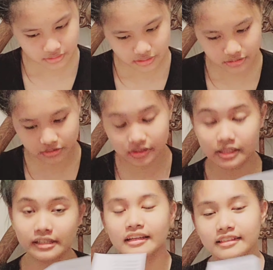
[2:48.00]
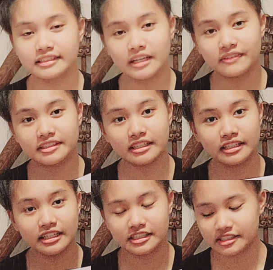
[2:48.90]
So today it's a
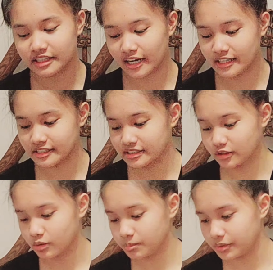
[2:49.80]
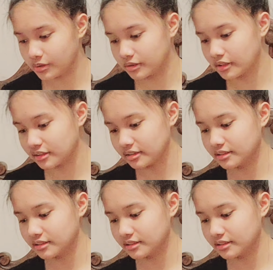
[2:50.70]
17-inch, guys, on computer.